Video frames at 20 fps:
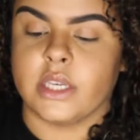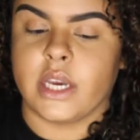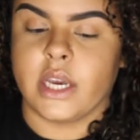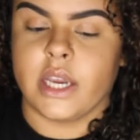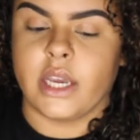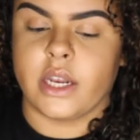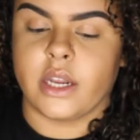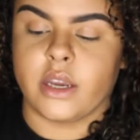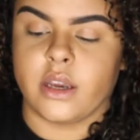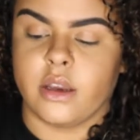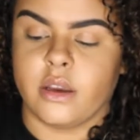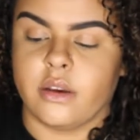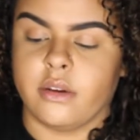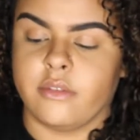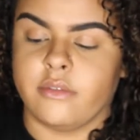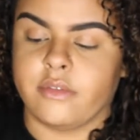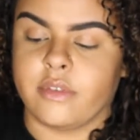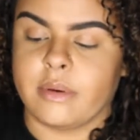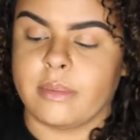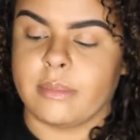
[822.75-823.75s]
the side
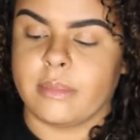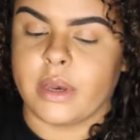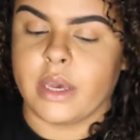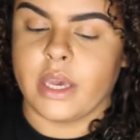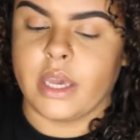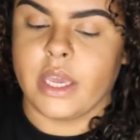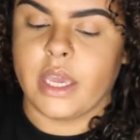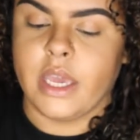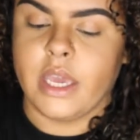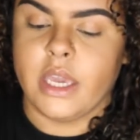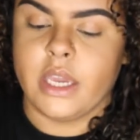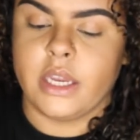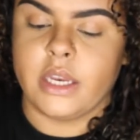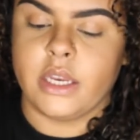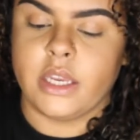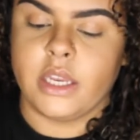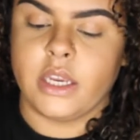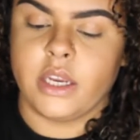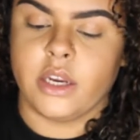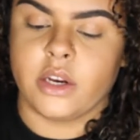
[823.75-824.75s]
of my
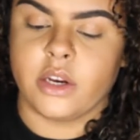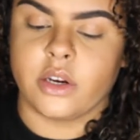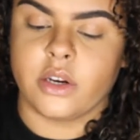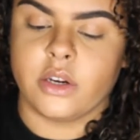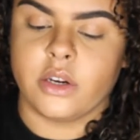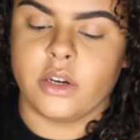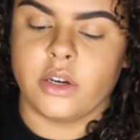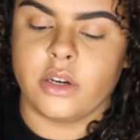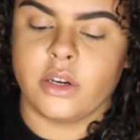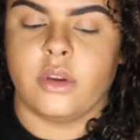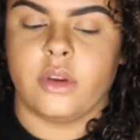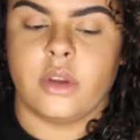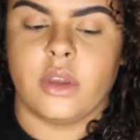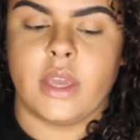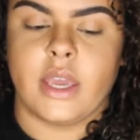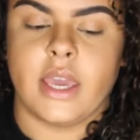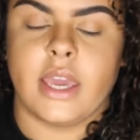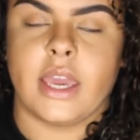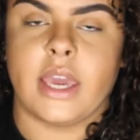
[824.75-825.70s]
hand here,